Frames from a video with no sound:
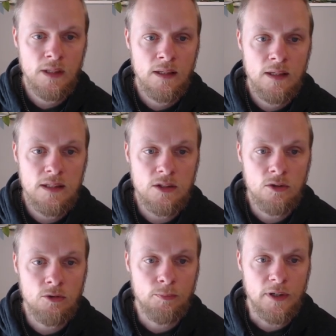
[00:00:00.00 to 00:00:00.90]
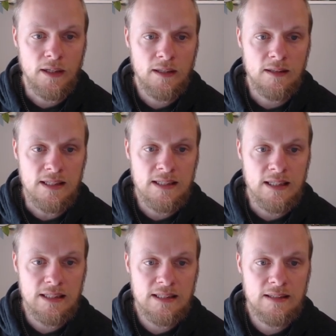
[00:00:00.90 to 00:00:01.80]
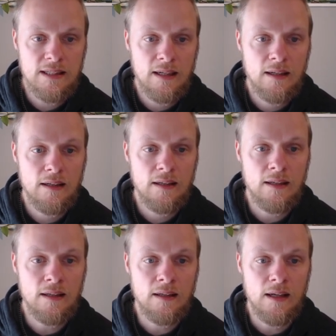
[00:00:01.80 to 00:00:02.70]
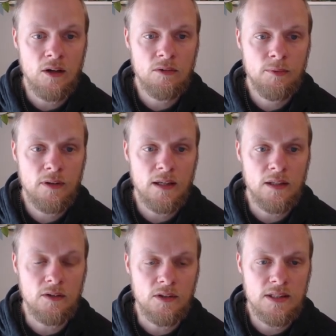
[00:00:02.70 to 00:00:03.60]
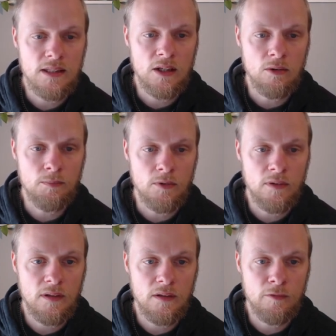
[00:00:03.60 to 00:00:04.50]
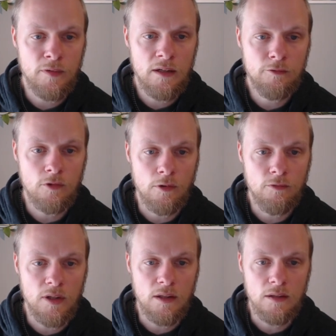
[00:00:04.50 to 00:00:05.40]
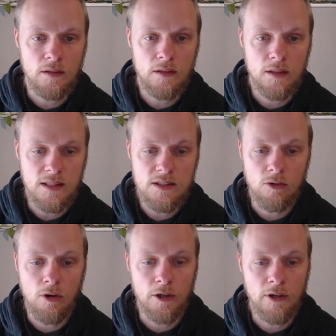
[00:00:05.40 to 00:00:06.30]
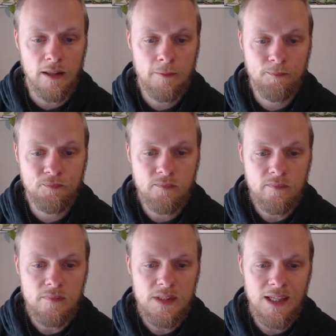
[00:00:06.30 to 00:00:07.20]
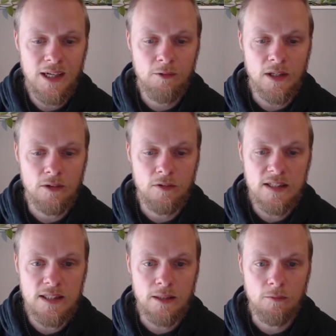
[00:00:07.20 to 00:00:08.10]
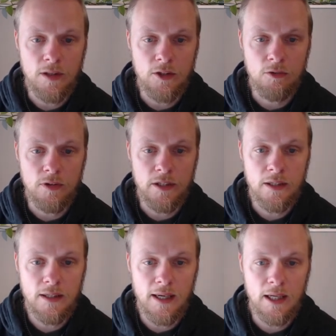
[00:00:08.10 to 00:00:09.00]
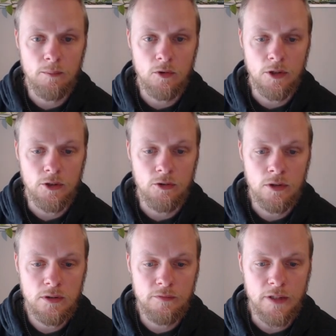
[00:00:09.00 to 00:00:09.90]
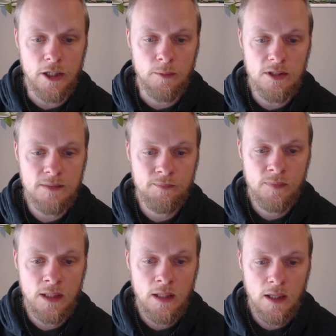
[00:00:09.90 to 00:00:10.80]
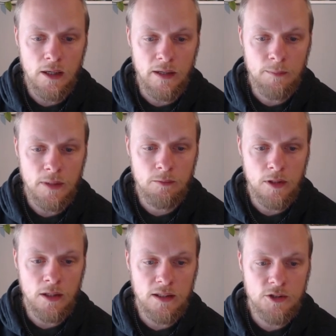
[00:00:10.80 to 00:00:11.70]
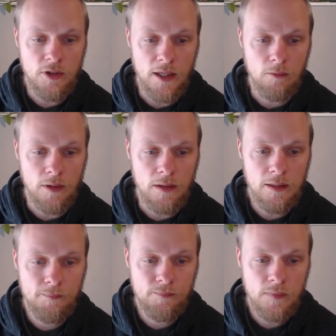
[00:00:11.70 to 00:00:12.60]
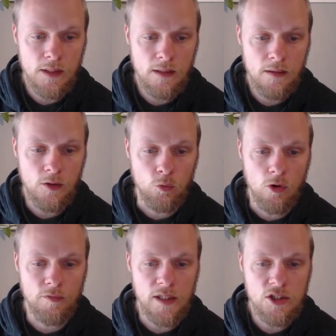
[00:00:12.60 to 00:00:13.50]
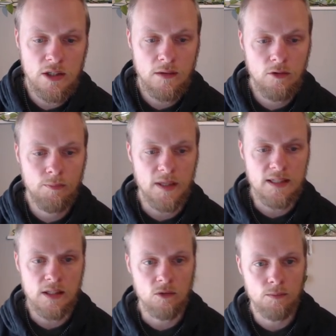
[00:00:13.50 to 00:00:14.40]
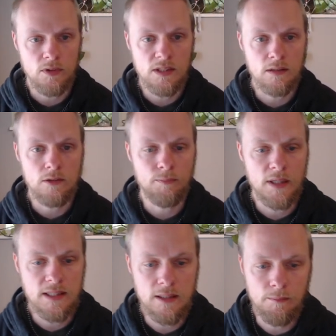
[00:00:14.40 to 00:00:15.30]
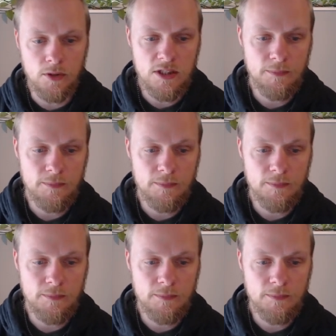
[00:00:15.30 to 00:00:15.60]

So to predict the 6th output, I use output 5, 4, 3, and so on, right? And we can do the same with U there, add more U variables. All right, but we're gonna try with 2 of each, 2 past outputs and 2 past inputs.